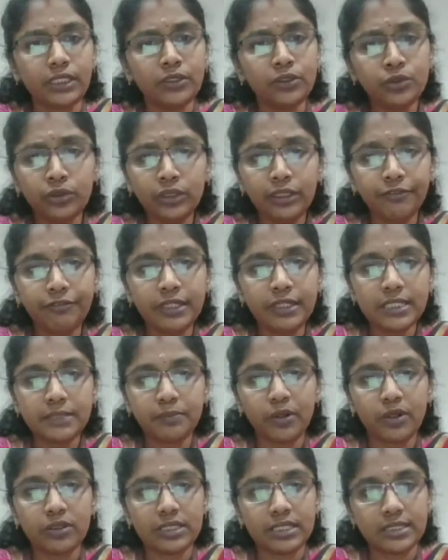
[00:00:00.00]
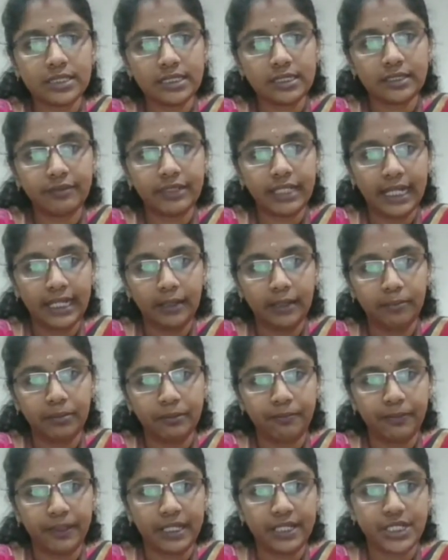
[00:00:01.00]
So the first process is our data
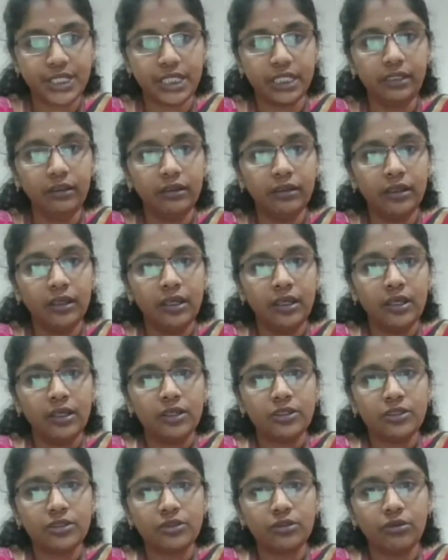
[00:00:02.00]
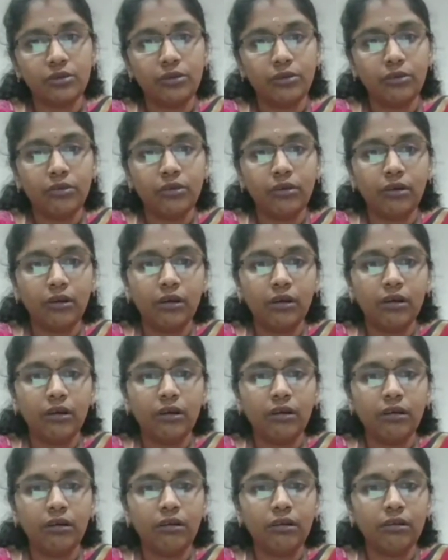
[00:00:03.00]
preparation. So
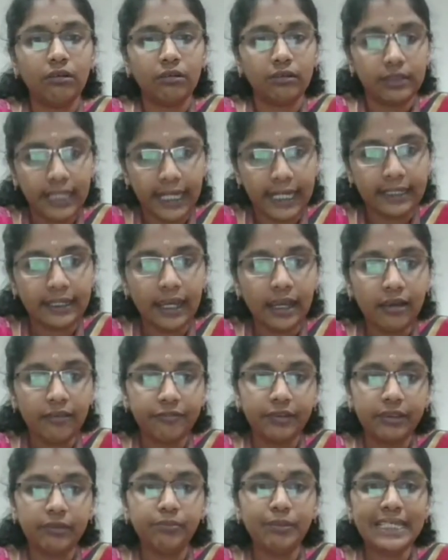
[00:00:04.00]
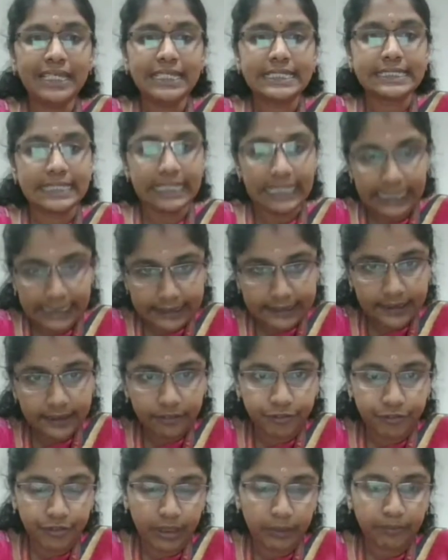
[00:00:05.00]
data will be
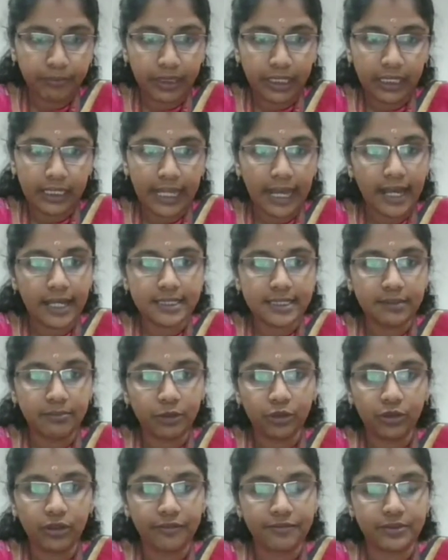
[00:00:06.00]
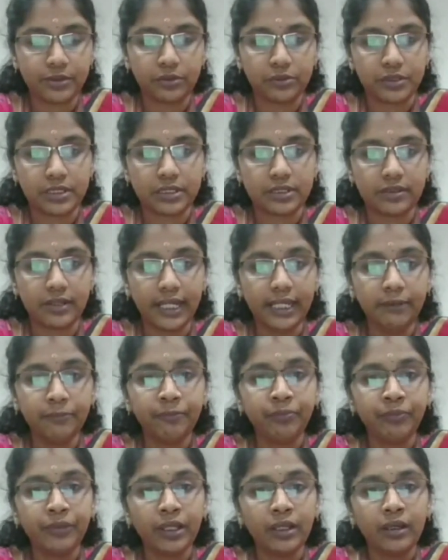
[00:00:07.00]
selected from the large amount of sources, right?
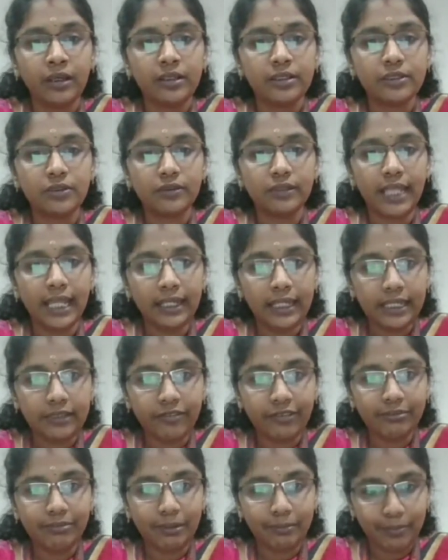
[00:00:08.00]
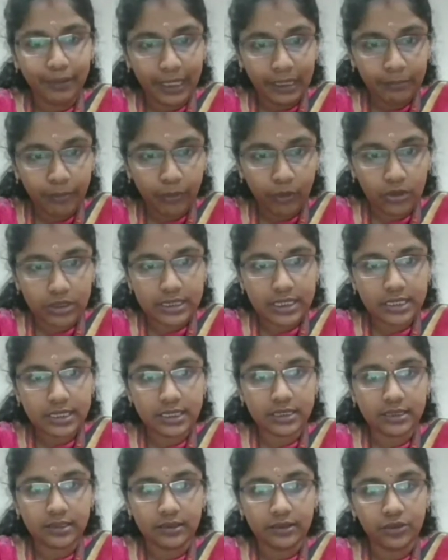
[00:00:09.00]
So then it will be
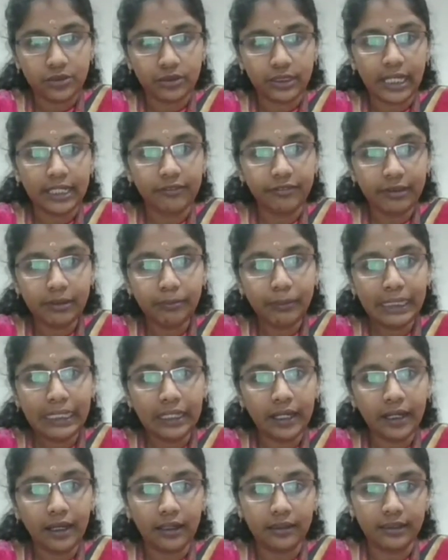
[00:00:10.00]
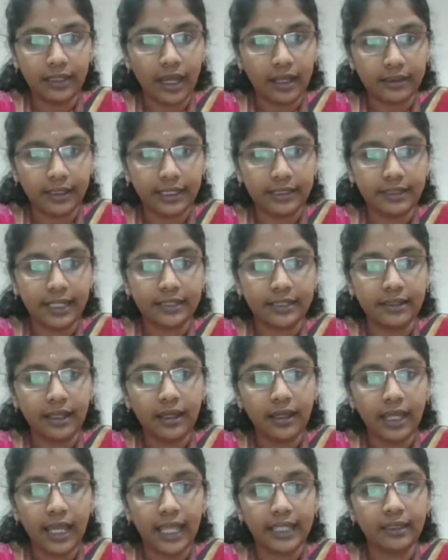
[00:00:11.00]
pre-processed. So that will be our target
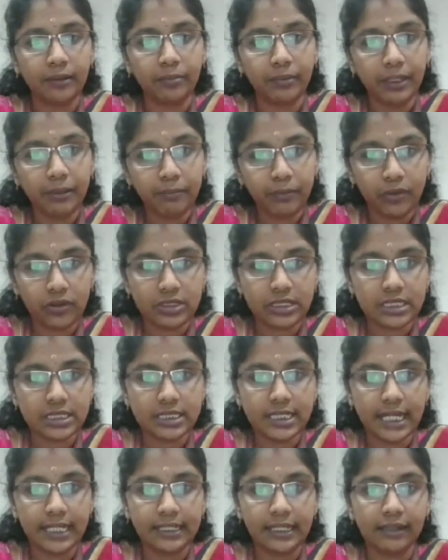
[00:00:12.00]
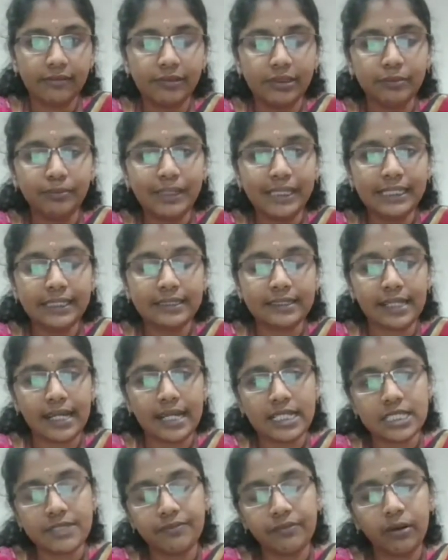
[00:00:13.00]
data, and the pre-processed data will be
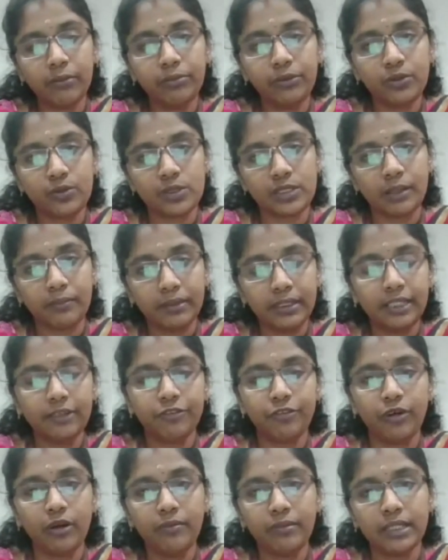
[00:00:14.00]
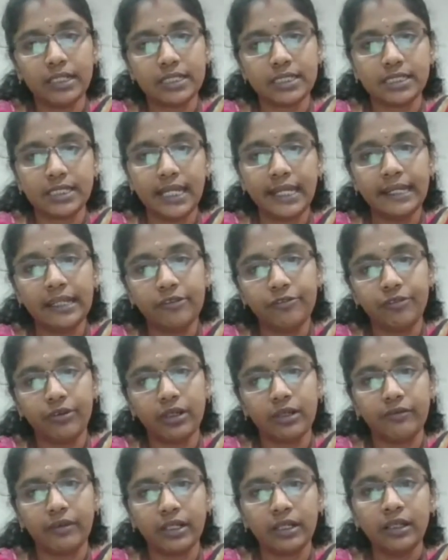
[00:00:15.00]
transformed to some other form that is needed
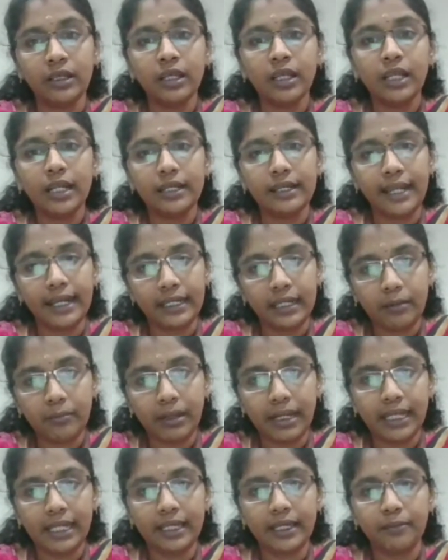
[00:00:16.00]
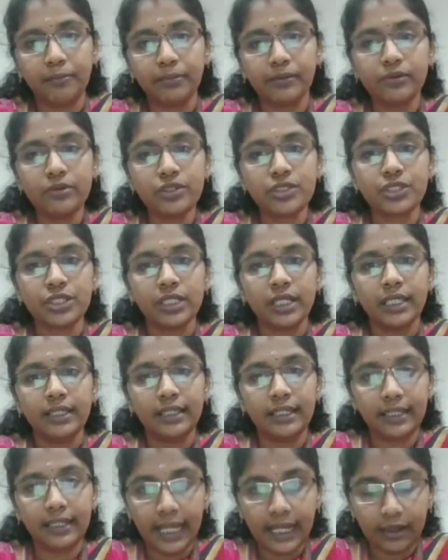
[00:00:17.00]
for our data mining approach.
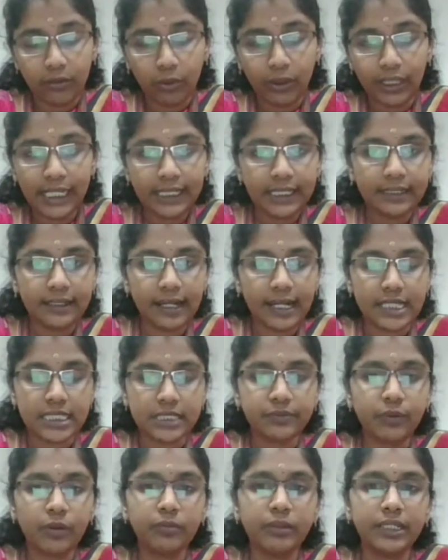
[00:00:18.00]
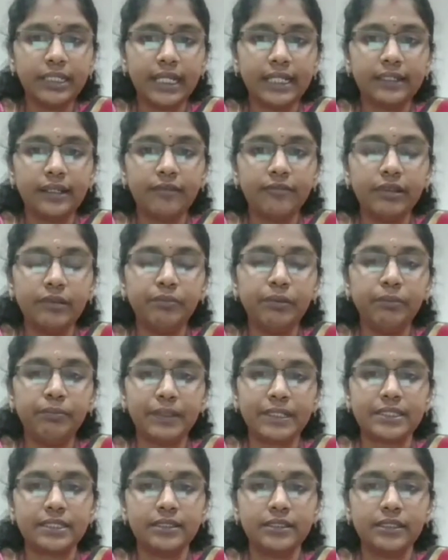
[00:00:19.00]
Only the transformed data will be
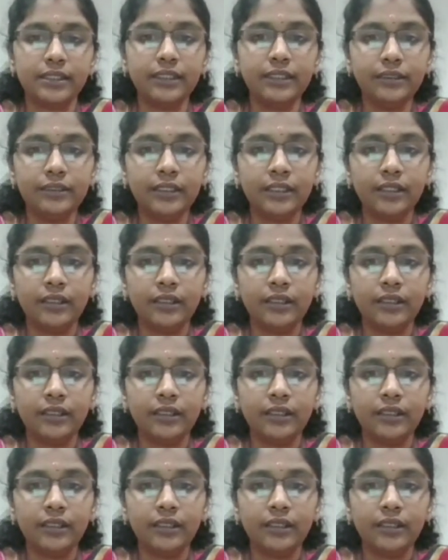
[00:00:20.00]
presented